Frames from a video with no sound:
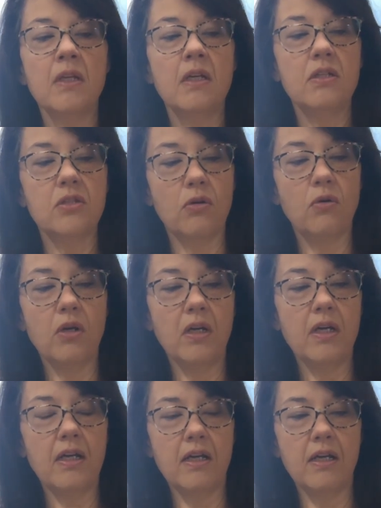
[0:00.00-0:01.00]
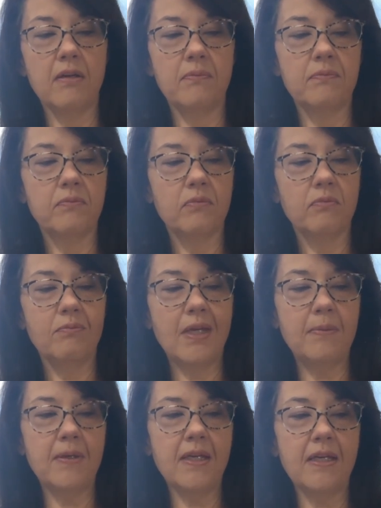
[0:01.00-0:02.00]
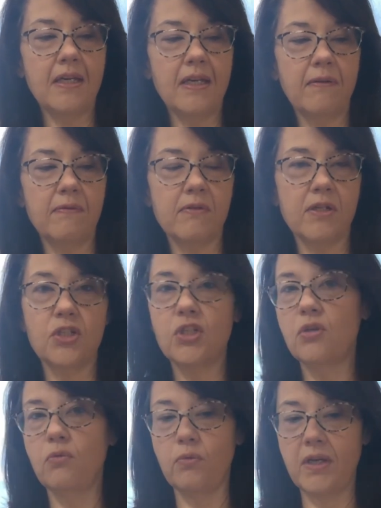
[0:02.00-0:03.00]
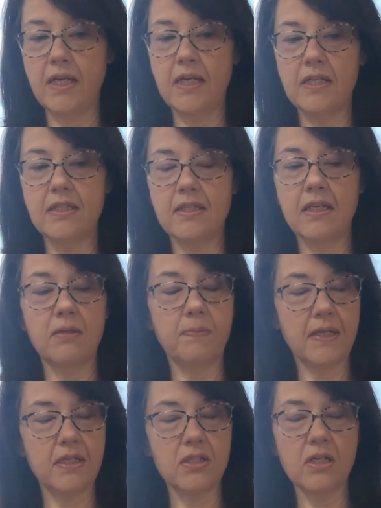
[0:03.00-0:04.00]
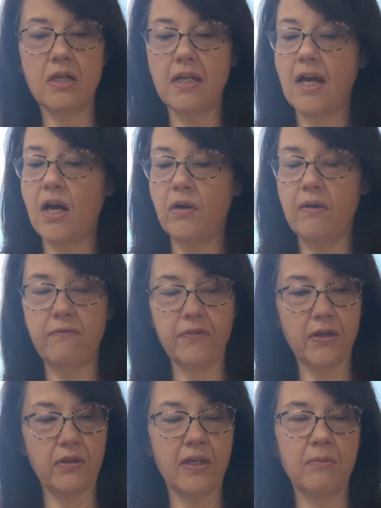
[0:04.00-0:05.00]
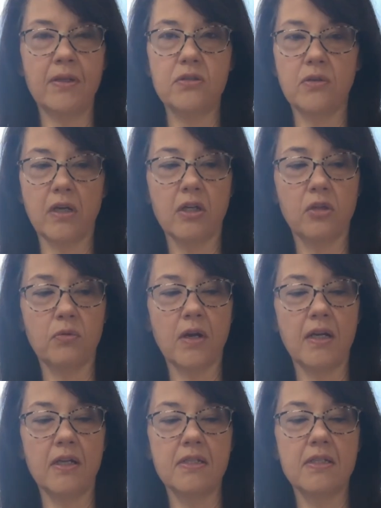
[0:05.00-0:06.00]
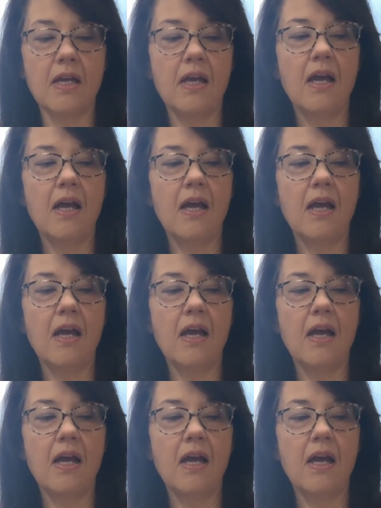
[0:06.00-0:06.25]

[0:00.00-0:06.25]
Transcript: So maybe every 2 weeks. It depends on how I'm feeling, my psoriatic arthritis.